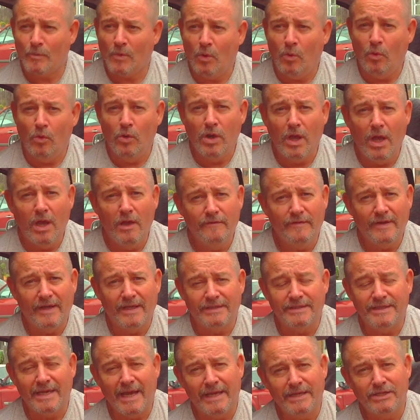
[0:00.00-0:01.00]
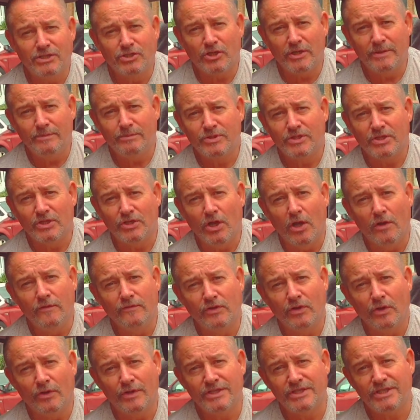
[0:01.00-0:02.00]
all over, day trips and
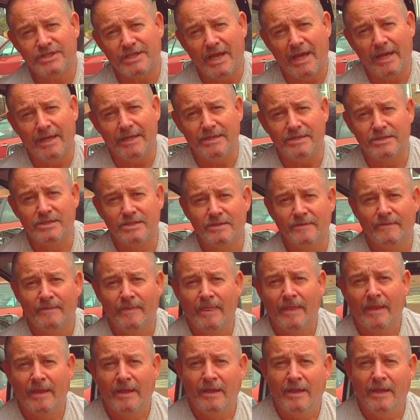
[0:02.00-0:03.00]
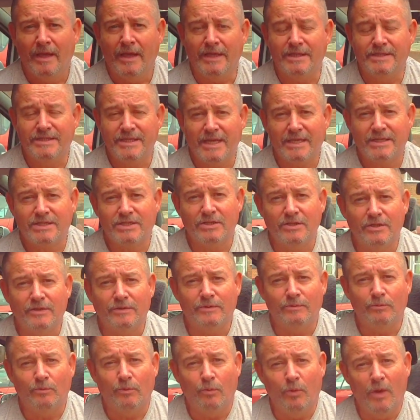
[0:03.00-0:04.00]
overnight stays. It's excellent.
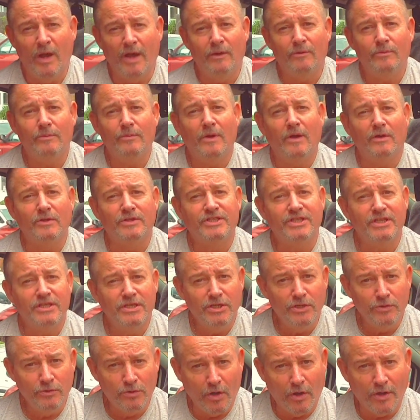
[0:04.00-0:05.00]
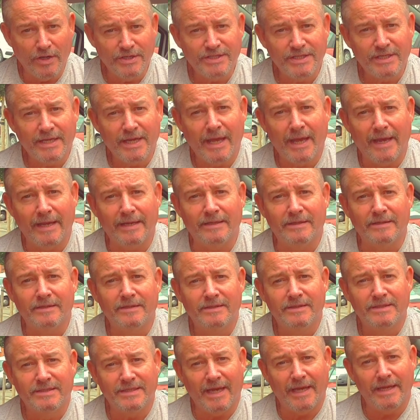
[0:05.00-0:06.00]
Well, I'll see you guys again.
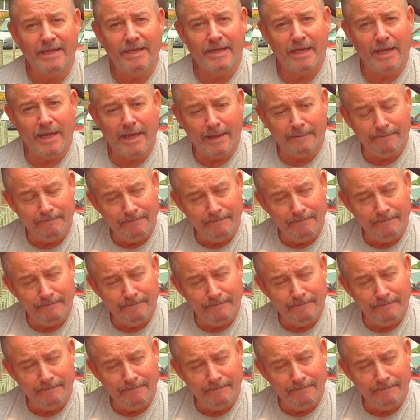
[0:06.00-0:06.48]
Take care.